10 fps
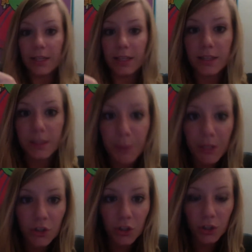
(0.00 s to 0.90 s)
in this
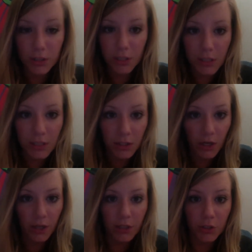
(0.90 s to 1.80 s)
picture, since he's
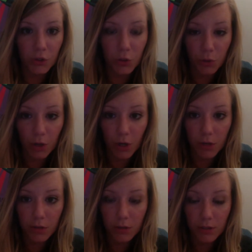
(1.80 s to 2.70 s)
talking to two
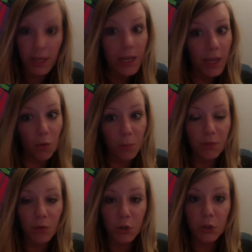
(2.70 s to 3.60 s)
girls, it would be
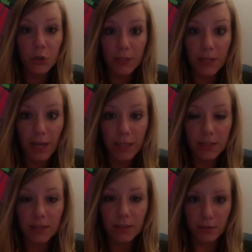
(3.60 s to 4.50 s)
vosotras.
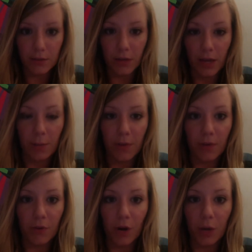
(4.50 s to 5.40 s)
Okay, but
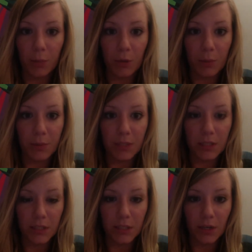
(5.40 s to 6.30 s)
for our purposes
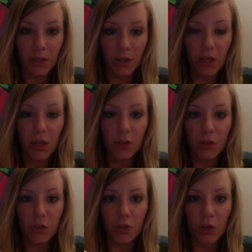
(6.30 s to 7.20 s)
here,
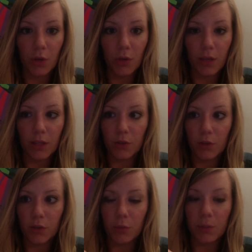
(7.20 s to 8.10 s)
just know that it's going
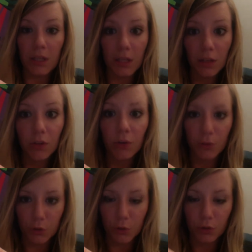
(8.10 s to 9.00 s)
to be either
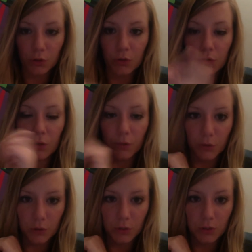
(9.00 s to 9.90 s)
vosotros or
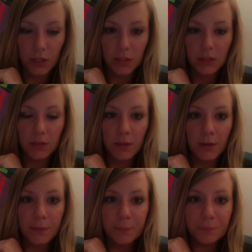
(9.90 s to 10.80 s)
vosotras.
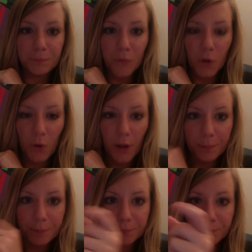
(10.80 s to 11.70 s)
Okay,
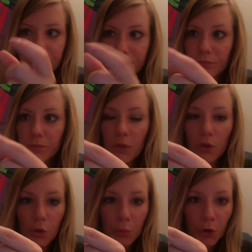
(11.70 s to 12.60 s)

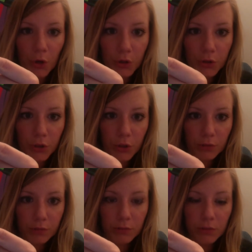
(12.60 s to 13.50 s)
número 8.
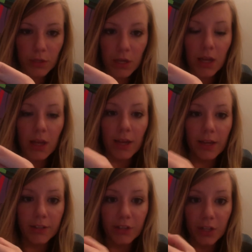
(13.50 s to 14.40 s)
El
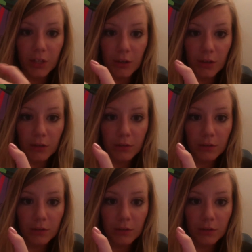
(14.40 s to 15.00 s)
chico